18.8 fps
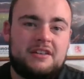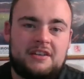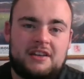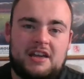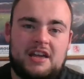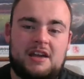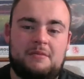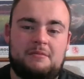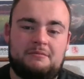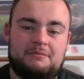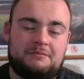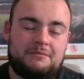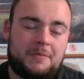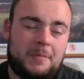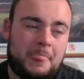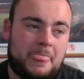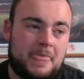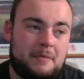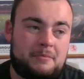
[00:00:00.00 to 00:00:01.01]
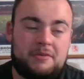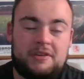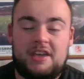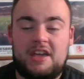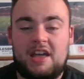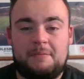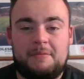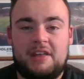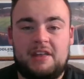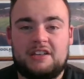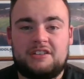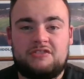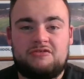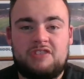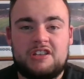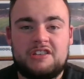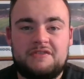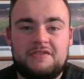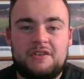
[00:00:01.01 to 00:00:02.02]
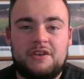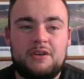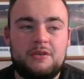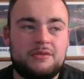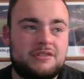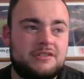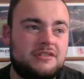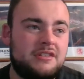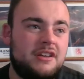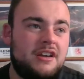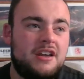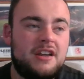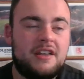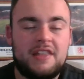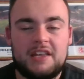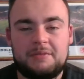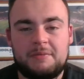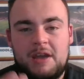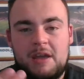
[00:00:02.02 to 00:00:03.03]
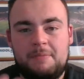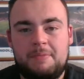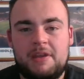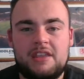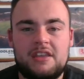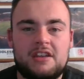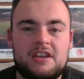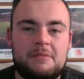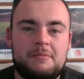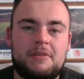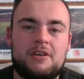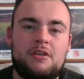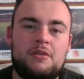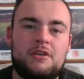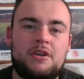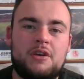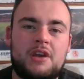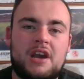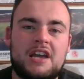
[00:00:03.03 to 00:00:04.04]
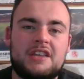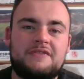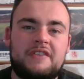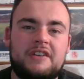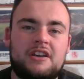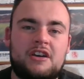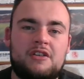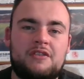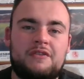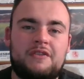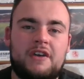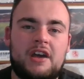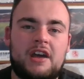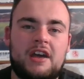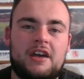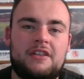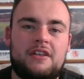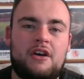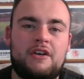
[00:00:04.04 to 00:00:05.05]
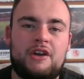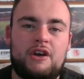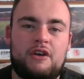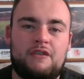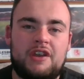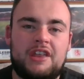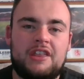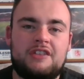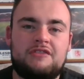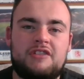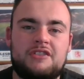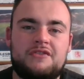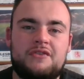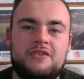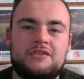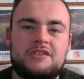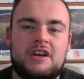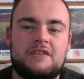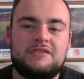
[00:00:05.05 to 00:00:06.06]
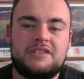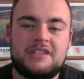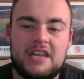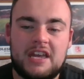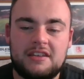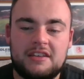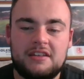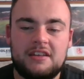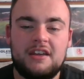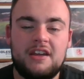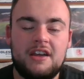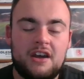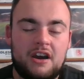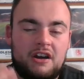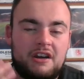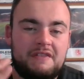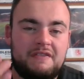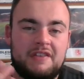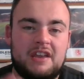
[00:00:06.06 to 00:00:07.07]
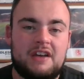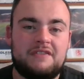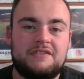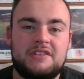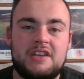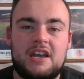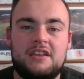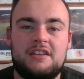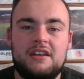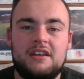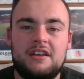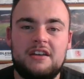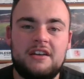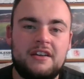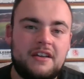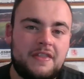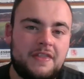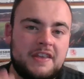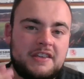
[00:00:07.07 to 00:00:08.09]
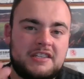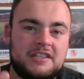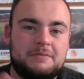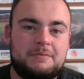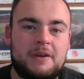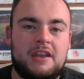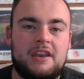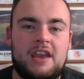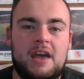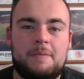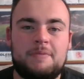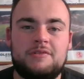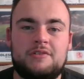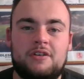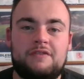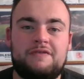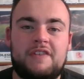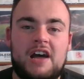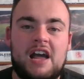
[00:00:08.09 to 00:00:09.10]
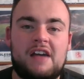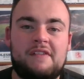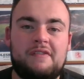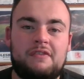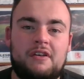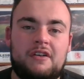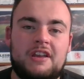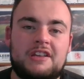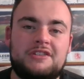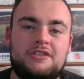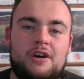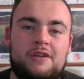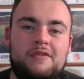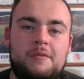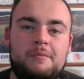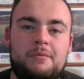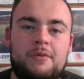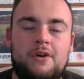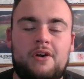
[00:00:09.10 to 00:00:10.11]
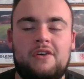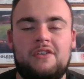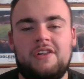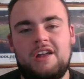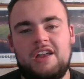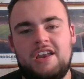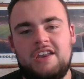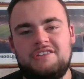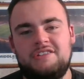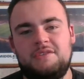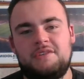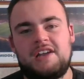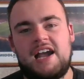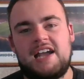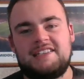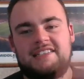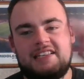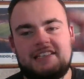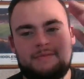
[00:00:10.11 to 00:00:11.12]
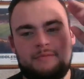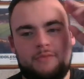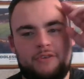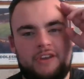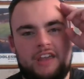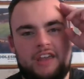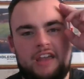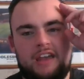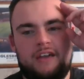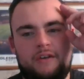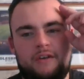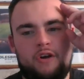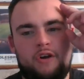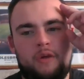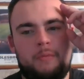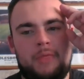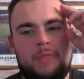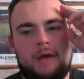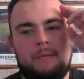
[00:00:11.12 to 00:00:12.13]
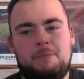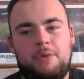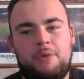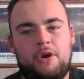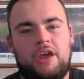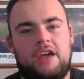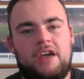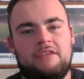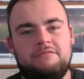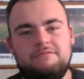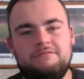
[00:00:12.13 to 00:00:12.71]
But yeah, I mean, that's the transfer news. That's my opinion. Let me know what you guys think of any of the transfers that I've said, or anything that I've said. This has been episode 5 of Let's Talk Football. I'll see you guys next Monday. Up the butter.